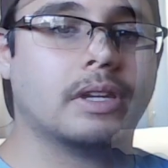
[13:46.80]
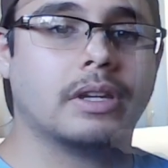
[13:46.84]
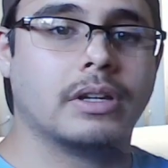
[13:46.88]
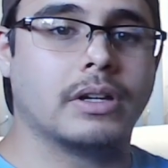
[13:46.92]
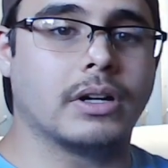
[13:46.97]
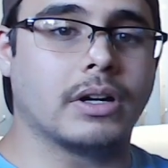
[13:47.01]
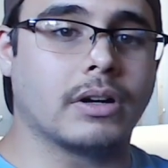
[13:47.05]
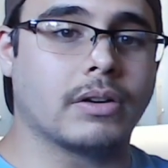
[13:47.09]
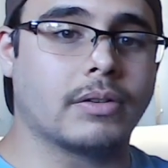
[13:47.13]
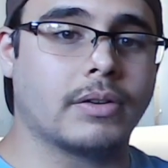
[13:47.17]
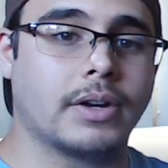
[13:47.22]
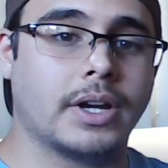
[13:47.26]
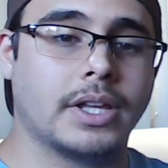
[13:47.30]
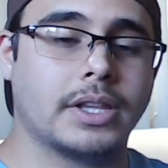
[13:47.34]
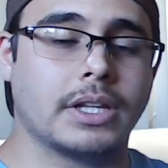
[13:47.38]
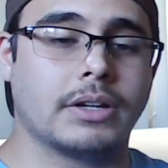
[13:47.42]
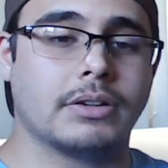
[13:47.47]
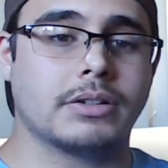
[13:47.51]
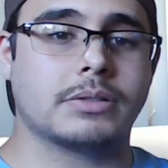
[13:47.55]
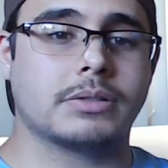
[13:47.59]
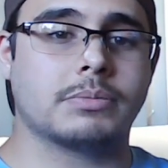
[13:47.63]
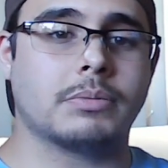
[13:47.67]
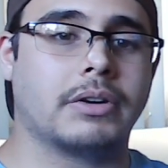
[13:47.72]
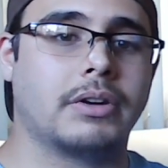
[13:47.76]
Alright, that
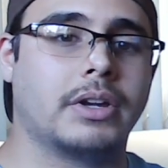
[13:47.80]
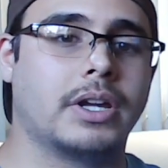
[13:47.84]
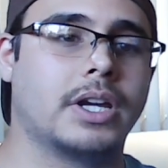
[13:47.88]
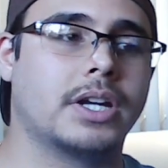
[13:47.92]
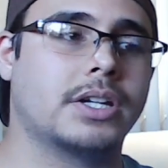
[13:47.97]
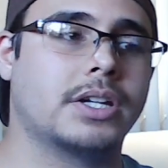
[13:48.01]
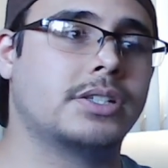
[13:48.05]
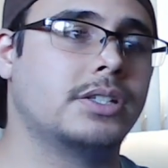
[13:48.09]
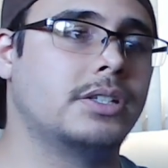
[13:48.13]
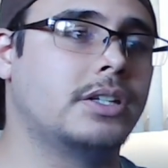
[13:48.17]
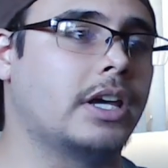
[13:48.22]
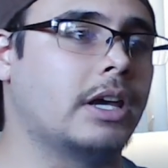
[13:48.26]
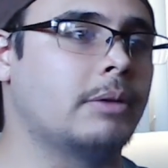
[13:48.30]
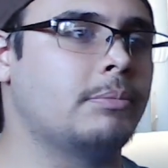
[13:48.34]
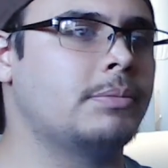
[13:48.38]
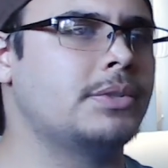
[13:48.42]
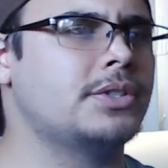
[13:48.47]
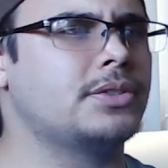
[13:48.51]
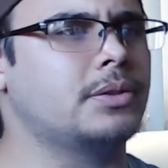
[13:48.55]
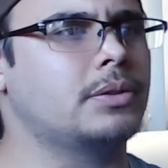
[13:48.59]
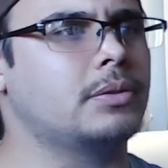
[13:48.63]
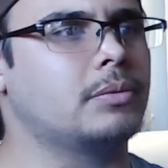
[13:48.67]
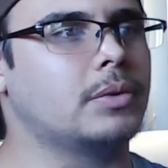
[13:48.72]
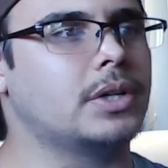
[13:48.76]
was my reaction to
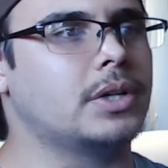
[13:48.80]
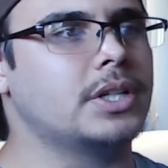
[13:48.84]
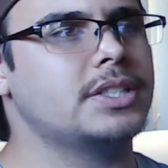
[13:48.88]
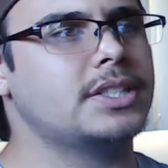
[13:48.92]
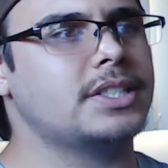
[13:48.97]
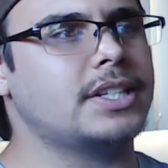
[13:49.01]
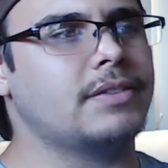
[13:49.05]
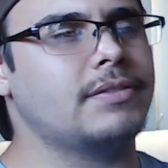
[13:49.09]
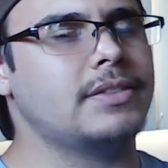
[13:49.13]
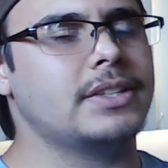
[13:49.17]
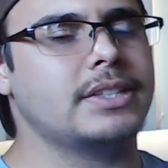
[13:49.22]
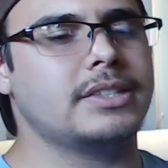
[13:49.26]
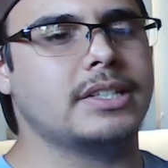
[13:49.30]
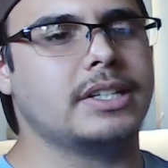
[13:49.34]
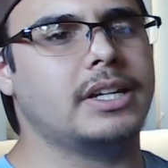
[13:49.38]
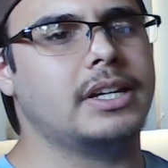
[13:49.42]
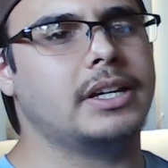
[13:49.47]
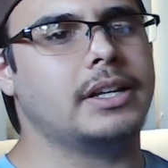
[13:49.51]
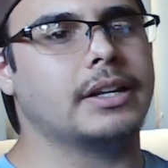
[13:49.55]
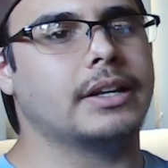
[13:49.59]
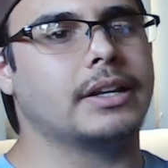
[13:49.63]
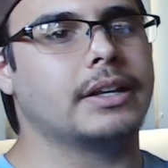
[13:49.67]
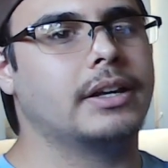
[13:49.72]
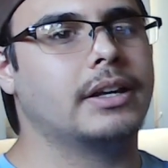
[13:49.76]
episode
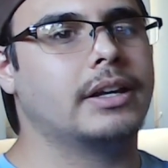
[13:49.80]
117.